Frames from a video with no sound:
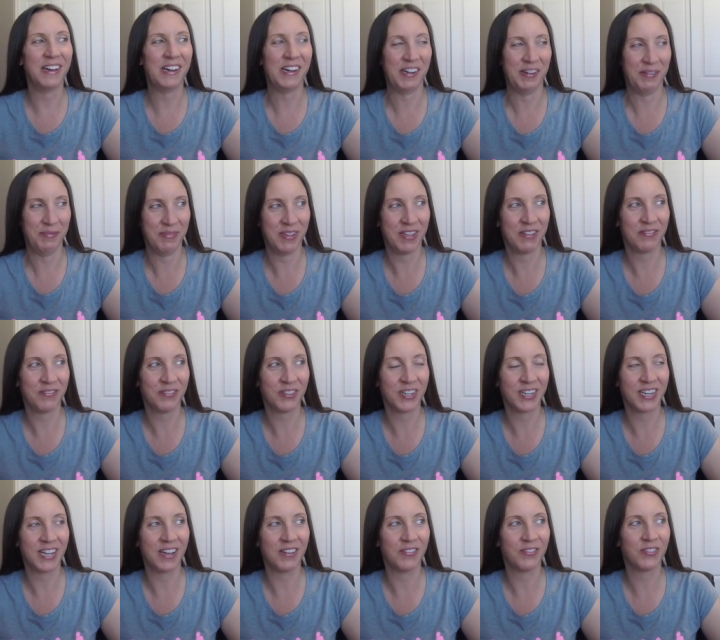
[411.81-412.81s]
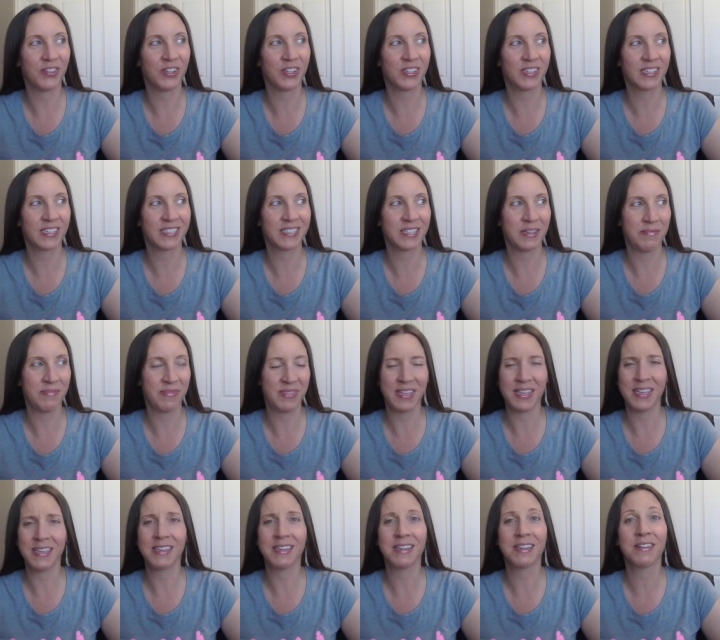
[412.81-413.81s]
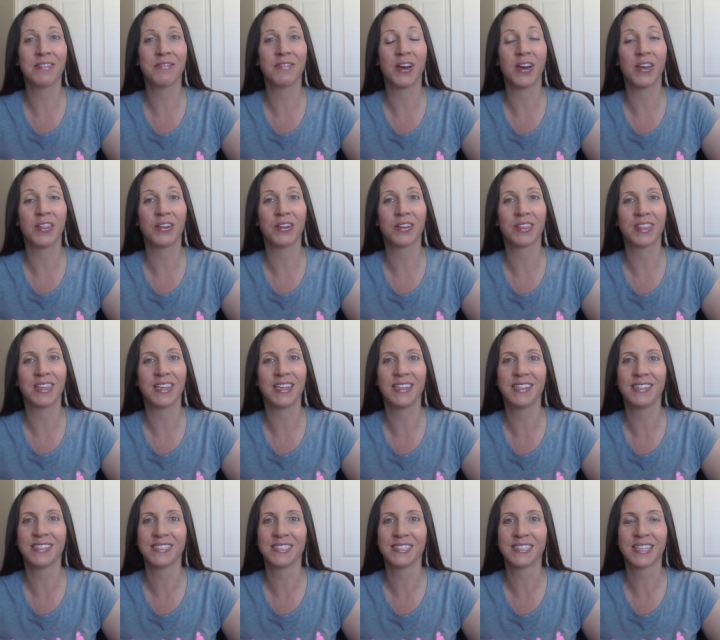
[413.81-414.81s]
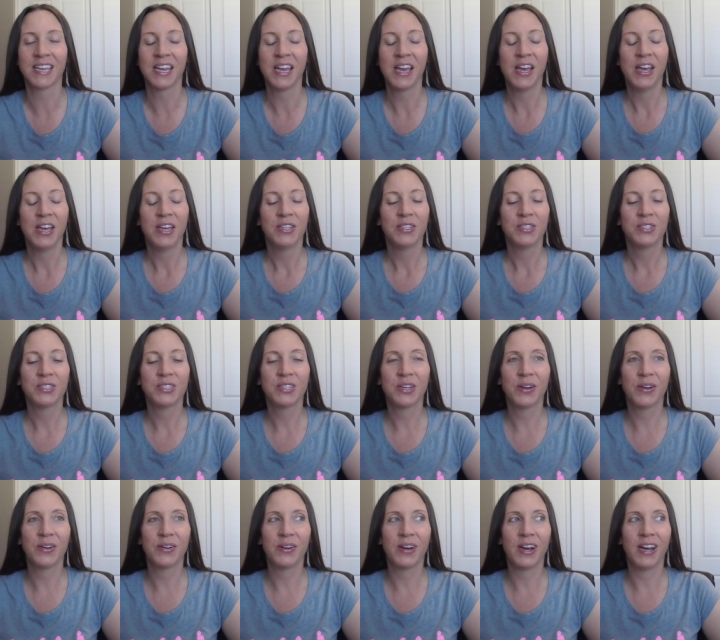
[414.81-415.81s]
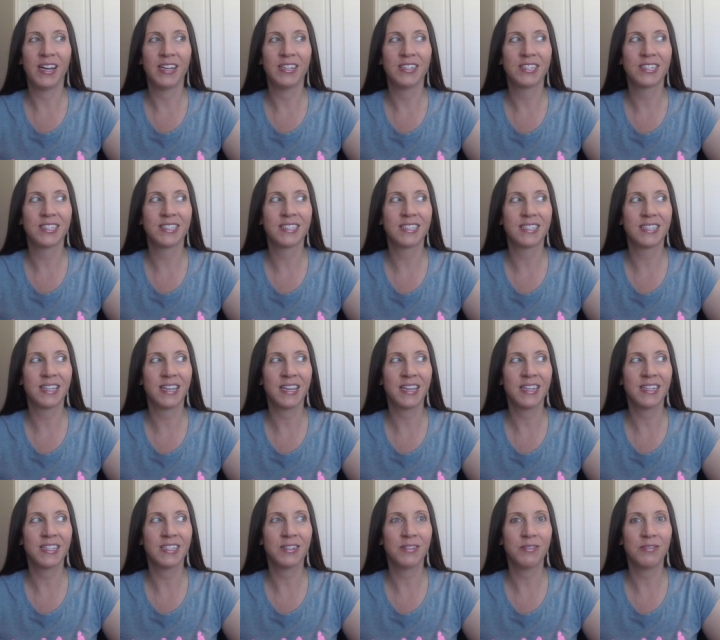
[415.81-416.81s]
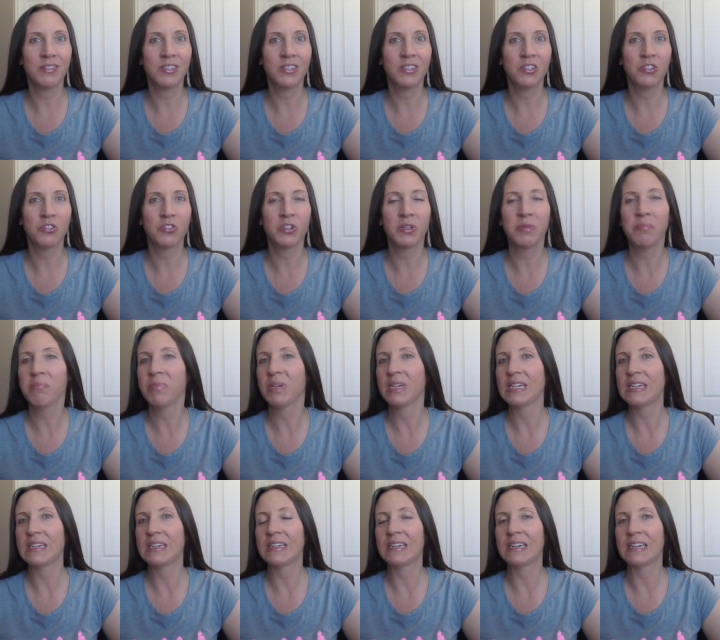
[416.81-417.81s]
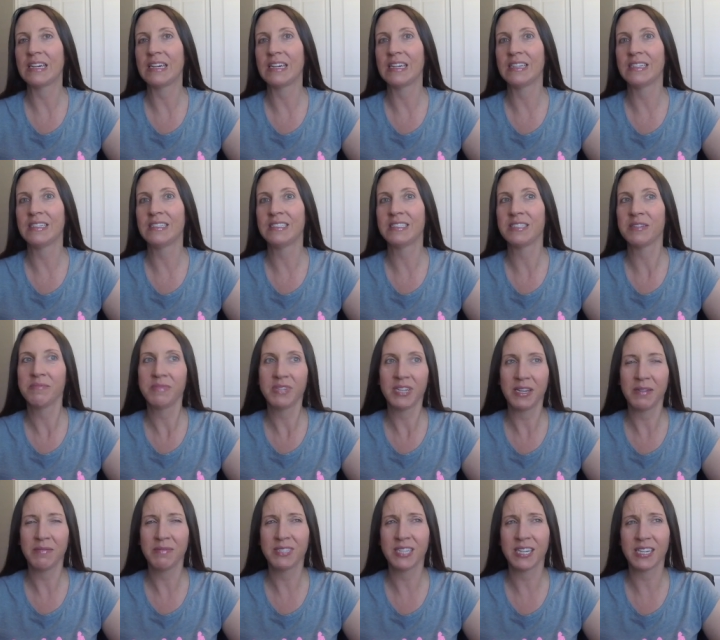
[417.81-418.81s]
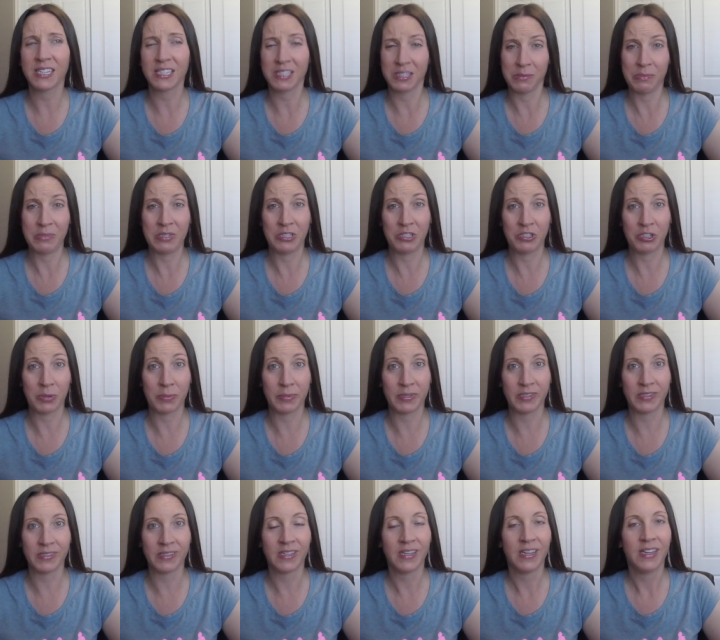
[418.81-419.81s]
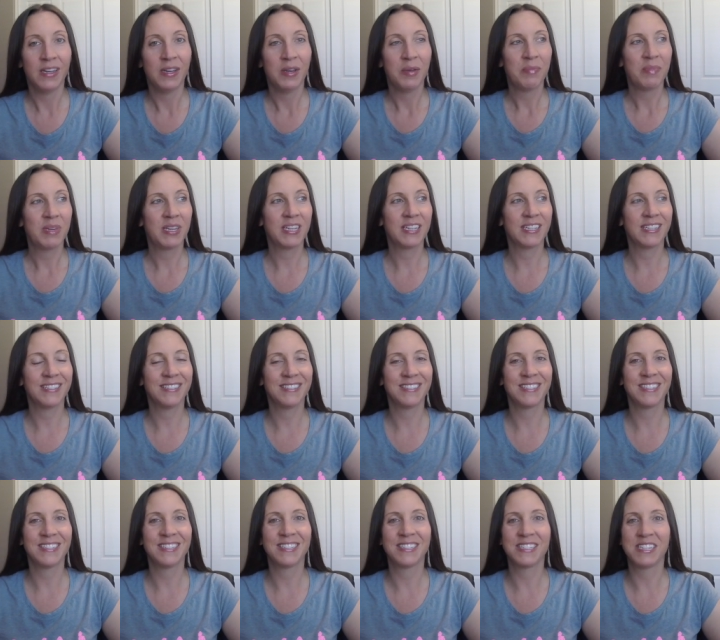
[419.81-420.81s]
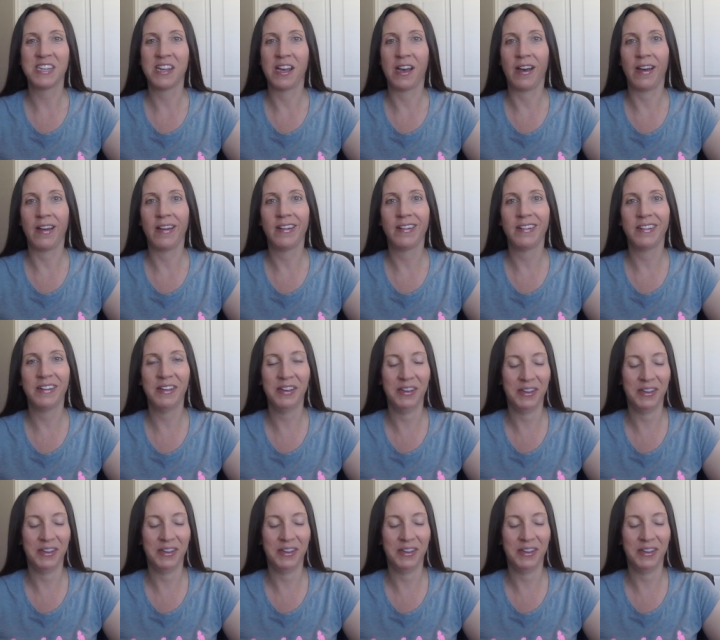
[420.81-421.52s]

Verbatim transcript: um, and forgetful because I'm thinking of other things. So I just like to really dream big, and sometimes that gets me in trouble because it's not